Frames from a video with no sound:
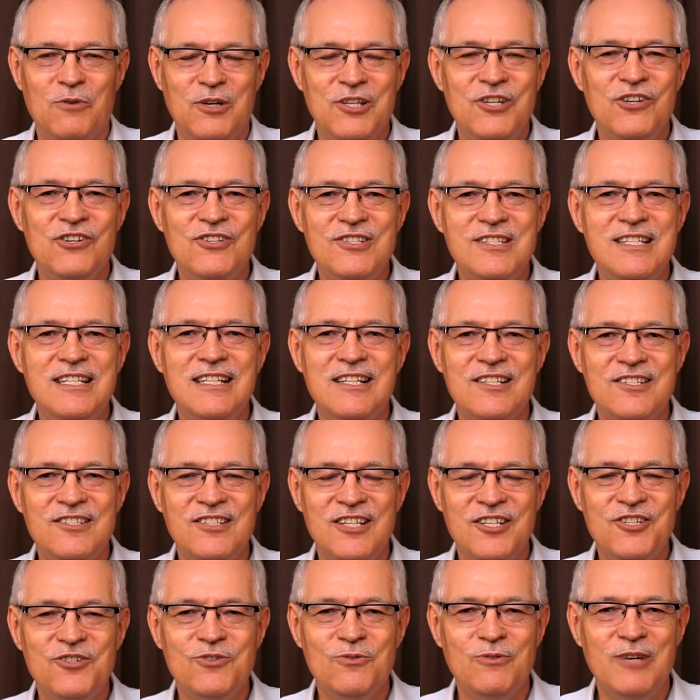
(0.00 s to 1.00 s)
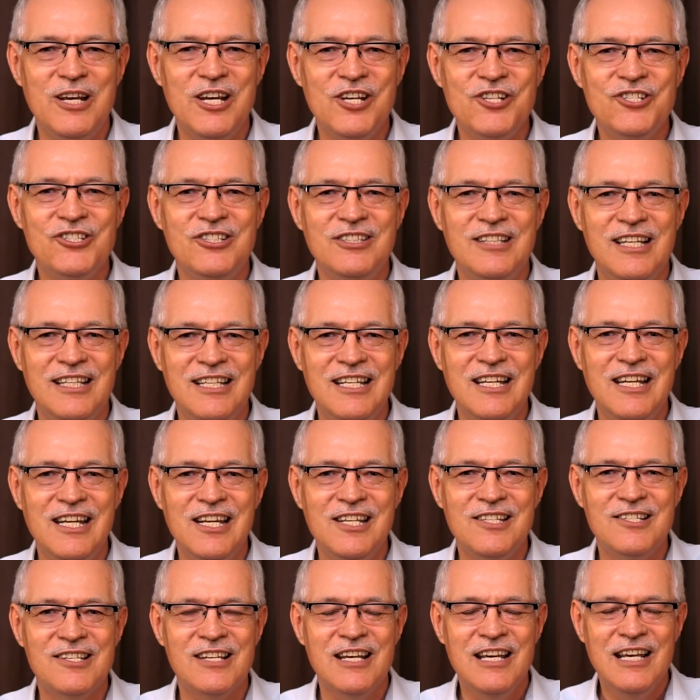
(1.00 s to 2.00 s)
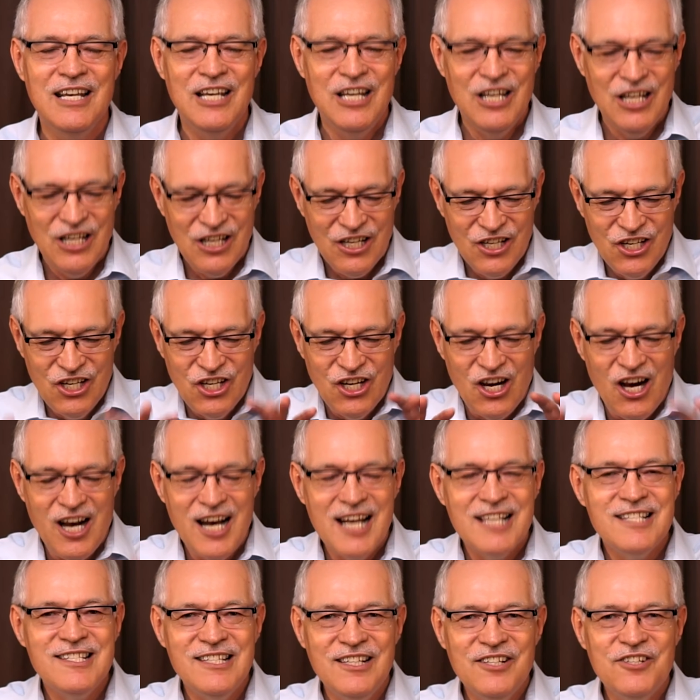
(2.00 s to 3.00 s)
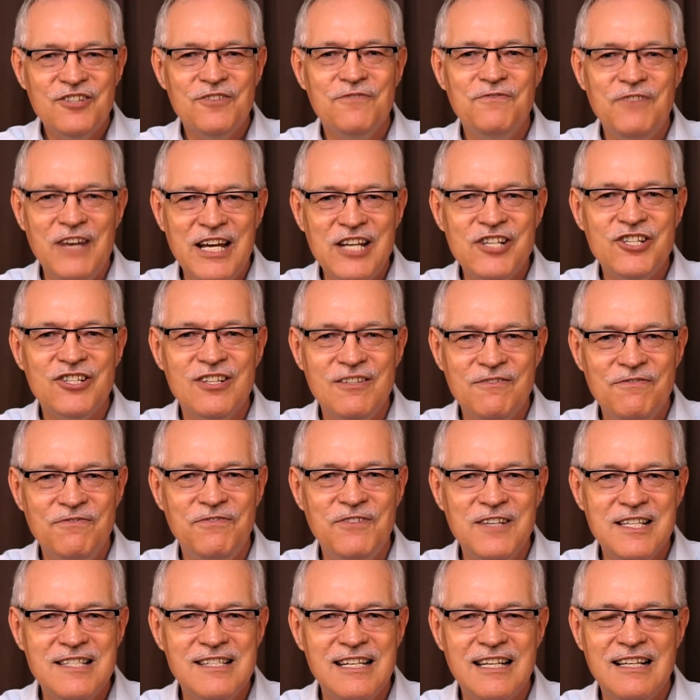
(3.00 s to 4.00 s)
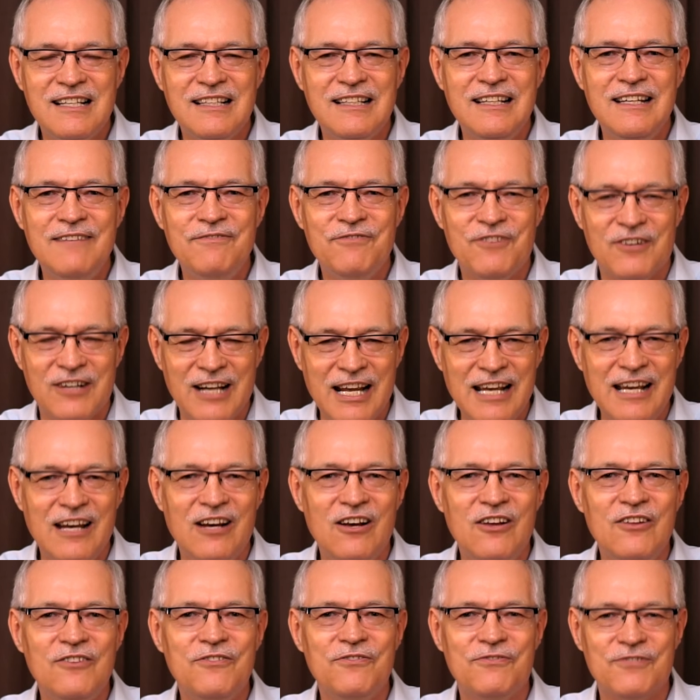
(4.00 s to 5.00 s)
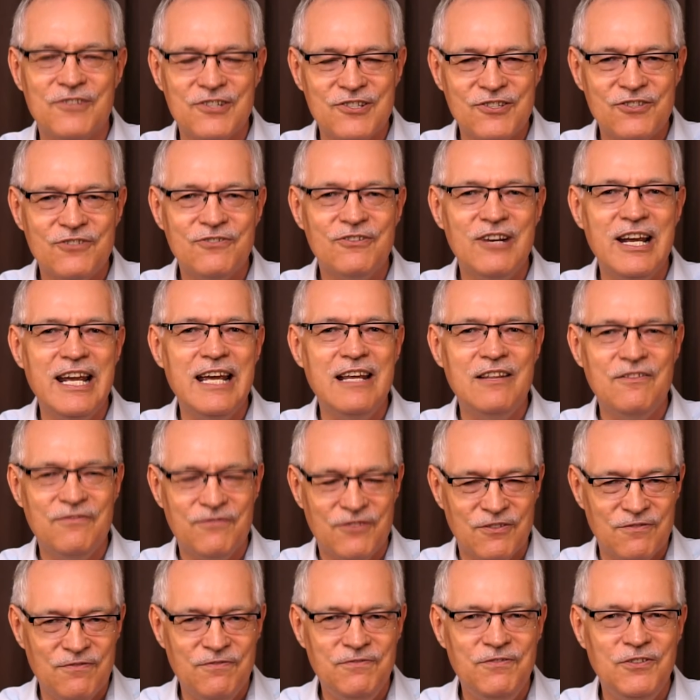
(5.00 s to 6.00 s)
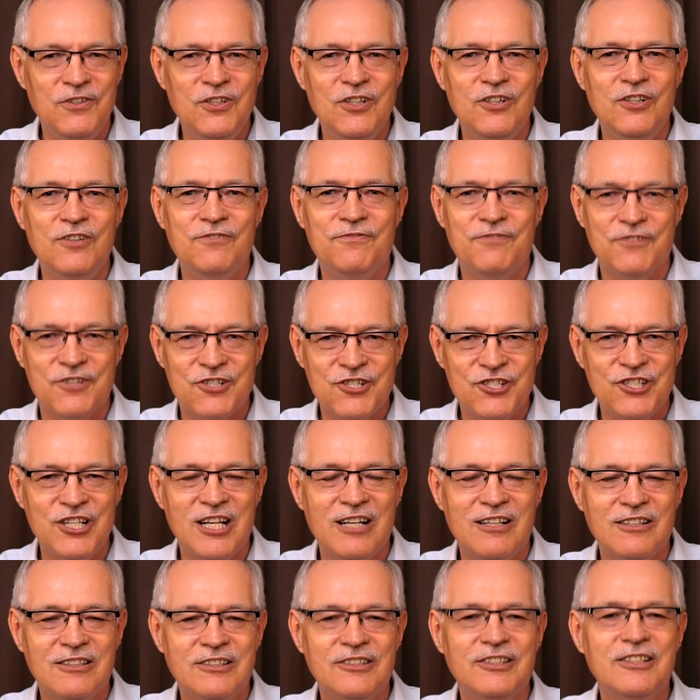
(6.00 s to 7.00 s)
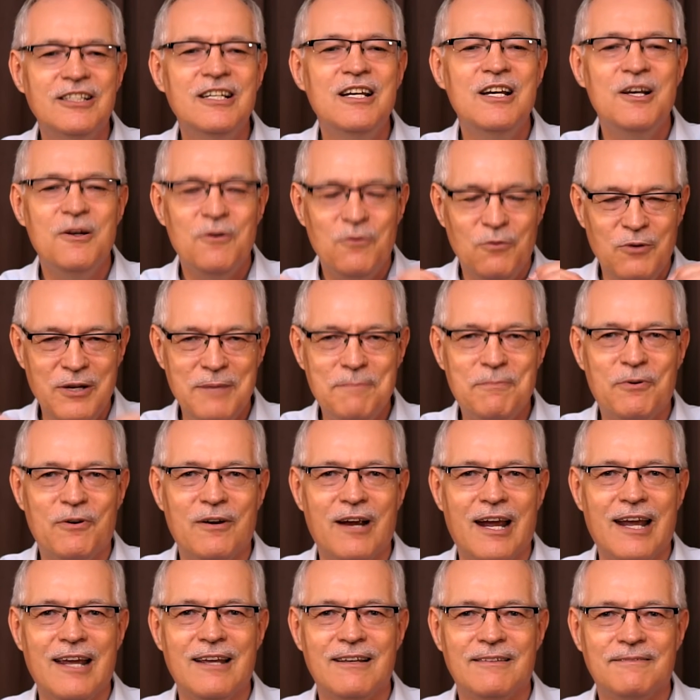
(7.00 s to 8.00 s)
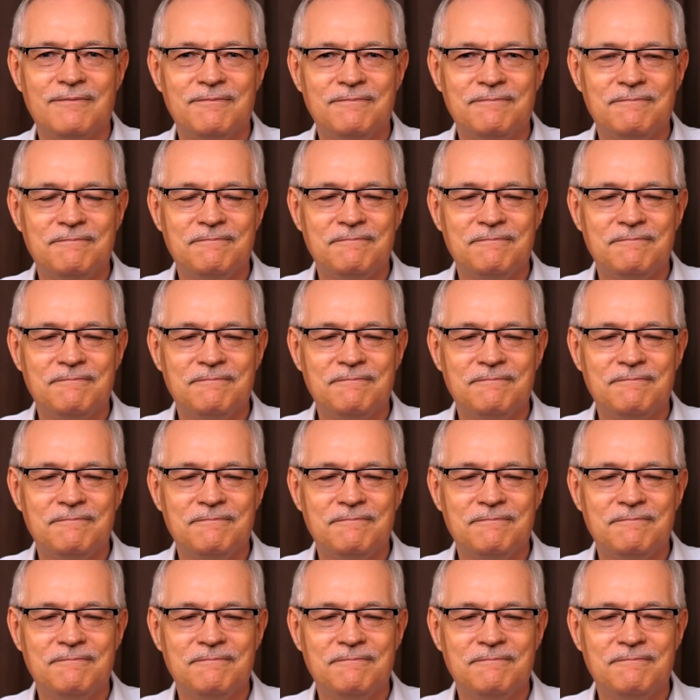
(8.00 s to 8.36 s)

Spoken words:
When you see a situation that needs God's intervention physically for health, for strength, for food, for shelter, we pray.